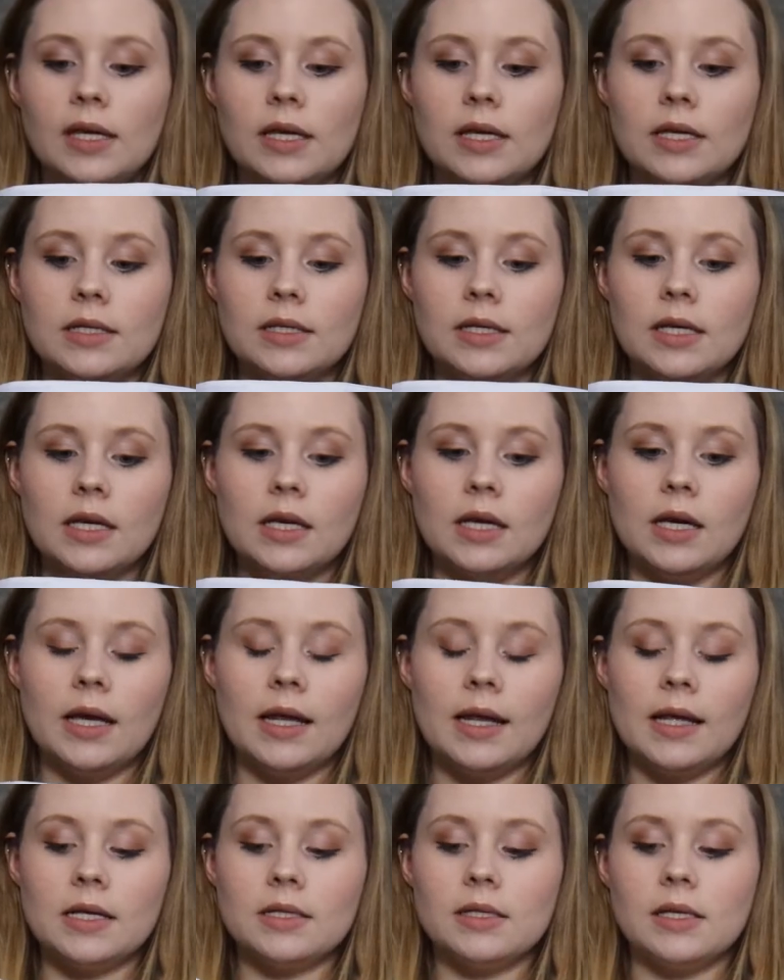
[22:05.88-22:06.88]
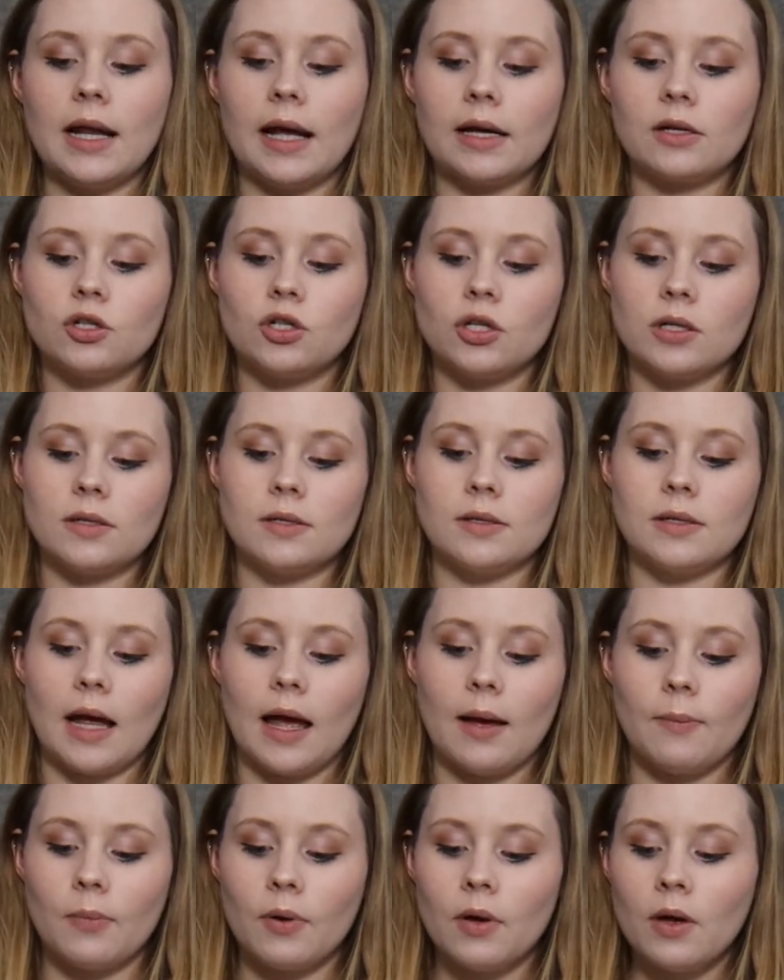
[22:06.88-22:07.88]
easy. It is an extra
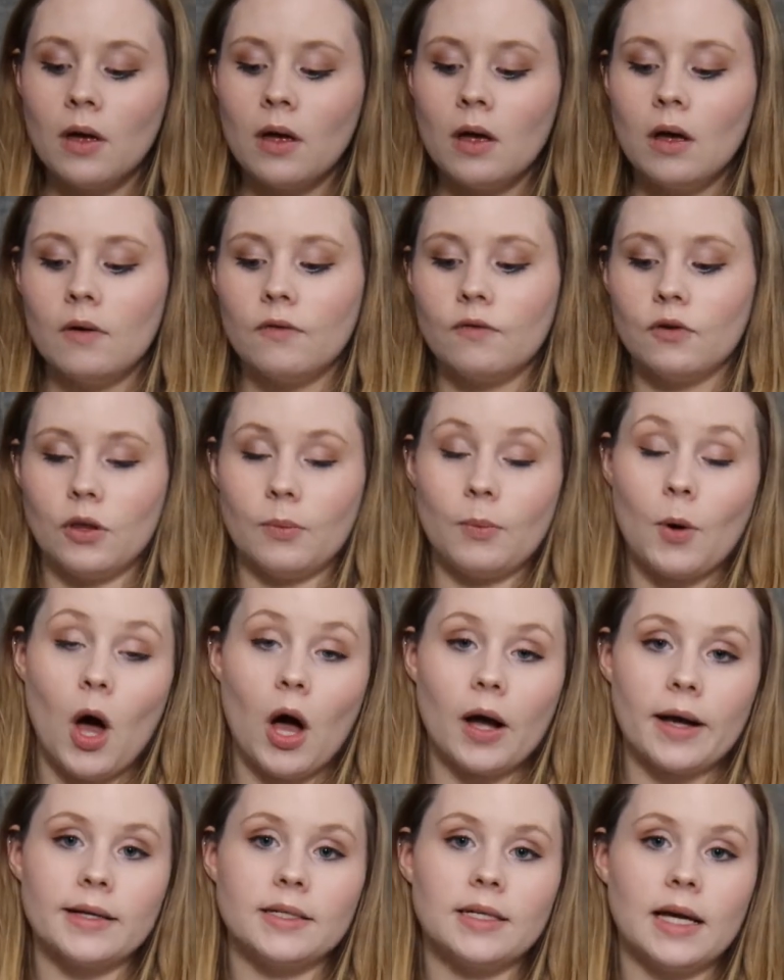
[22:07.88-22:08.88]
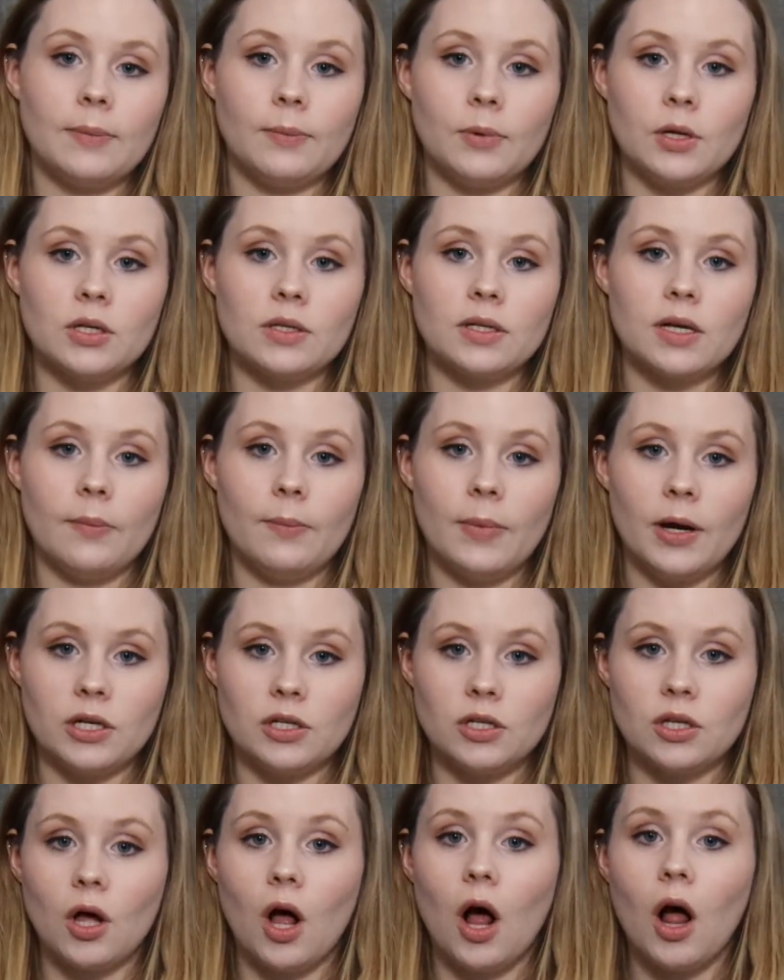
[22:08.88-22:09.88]
step for the pocket diapers compared
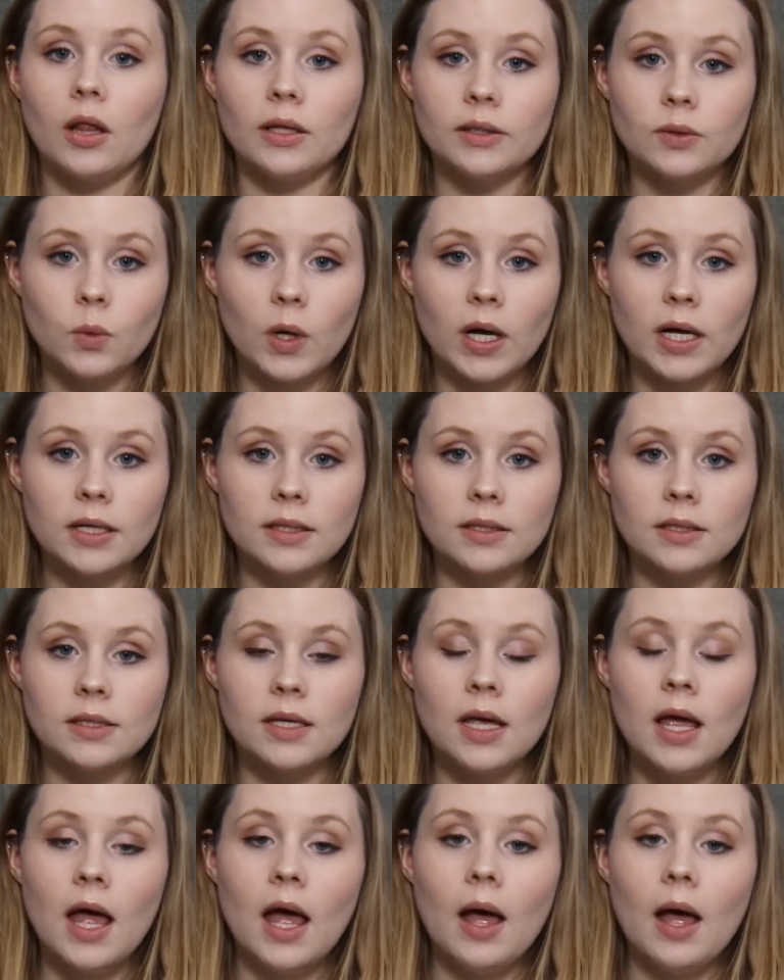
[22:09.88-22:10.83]
to the all-in-ones.